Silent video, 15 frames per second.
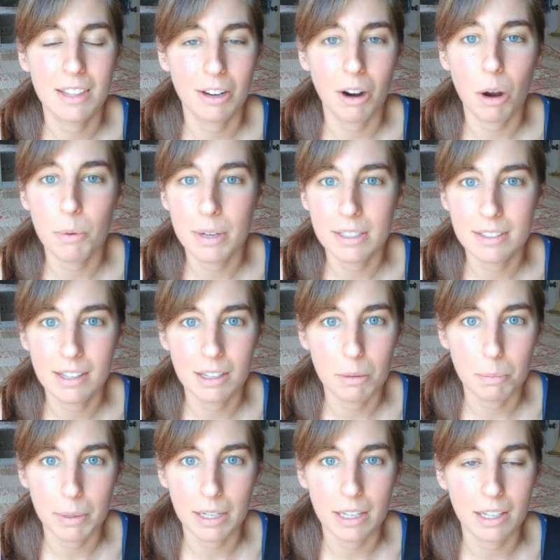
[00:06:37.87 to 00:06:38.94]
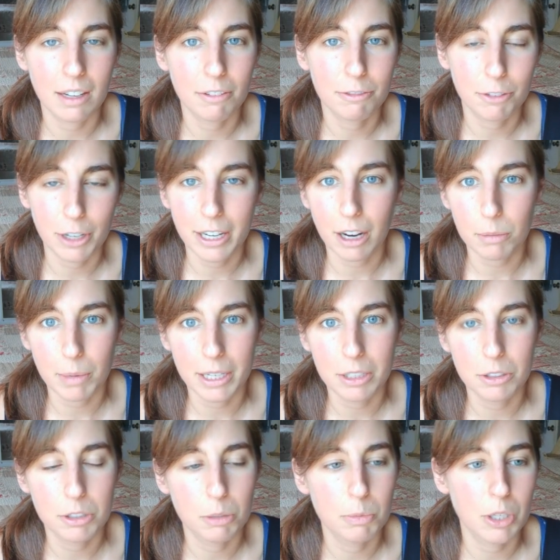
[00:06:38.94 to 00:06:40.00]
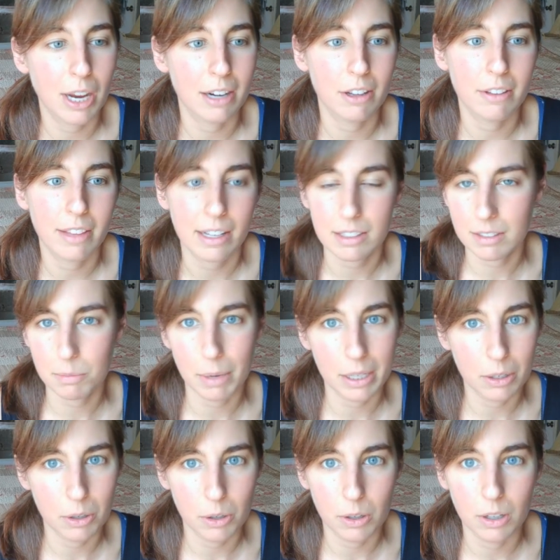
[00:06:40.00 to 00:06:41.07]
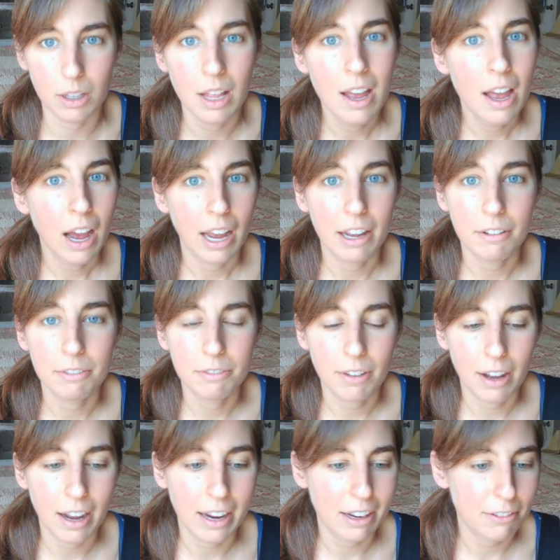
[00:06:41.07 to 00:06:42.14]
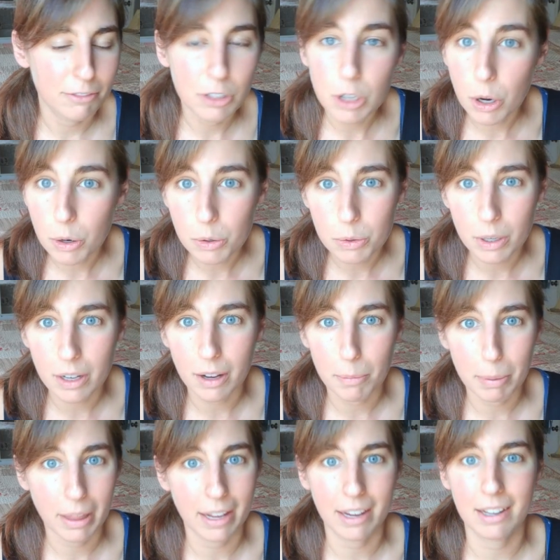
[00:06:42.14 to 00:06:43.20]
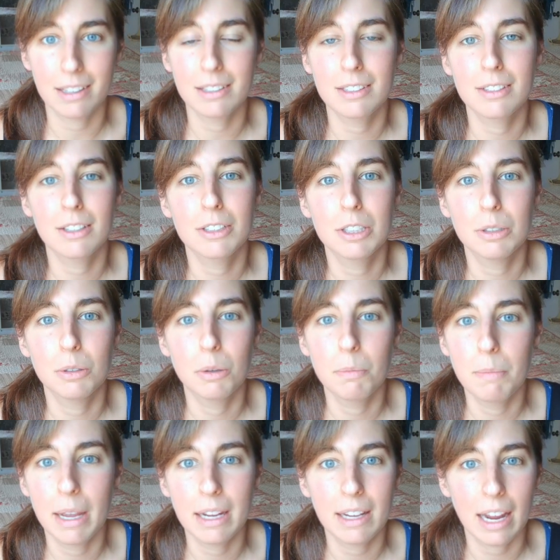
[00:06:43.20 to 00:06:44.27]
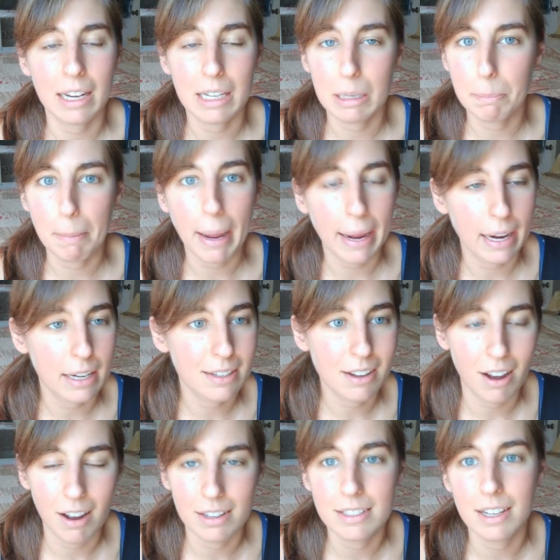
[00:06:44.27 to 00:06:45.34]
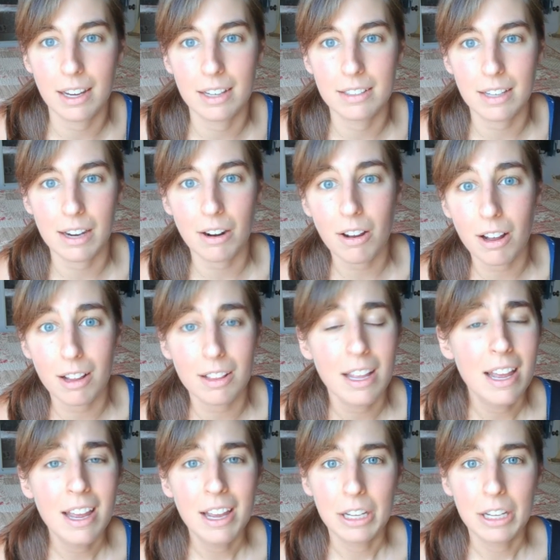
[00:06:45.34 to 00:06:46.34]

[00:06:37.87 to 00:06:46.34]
They're always going to be free on my YouTube channel. That's my goal. I have I have no uh, plans to make any paid content at all.